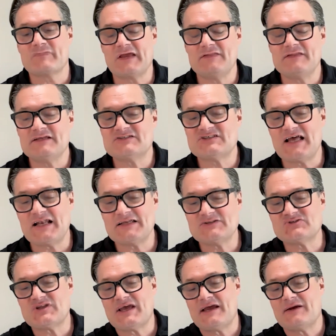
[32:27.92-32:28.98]
the
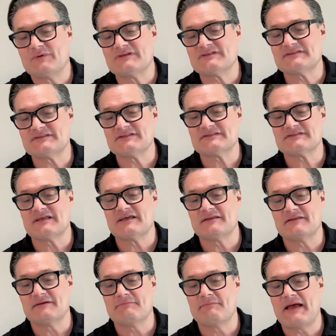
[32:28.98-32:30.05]
challenge there was just
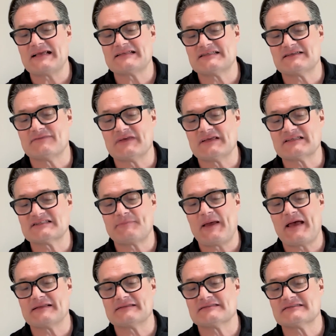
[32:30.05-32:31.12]
the massive
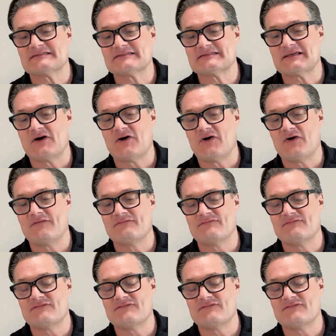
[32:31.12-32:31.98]
expanse of